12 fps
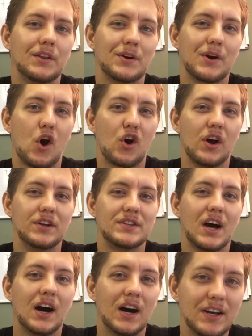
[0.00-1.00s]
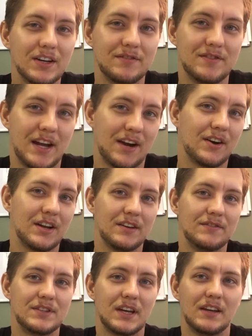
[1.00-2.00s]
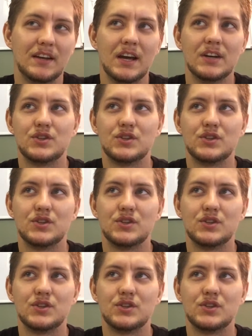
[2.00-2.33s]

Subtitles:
There are a ton of narratives and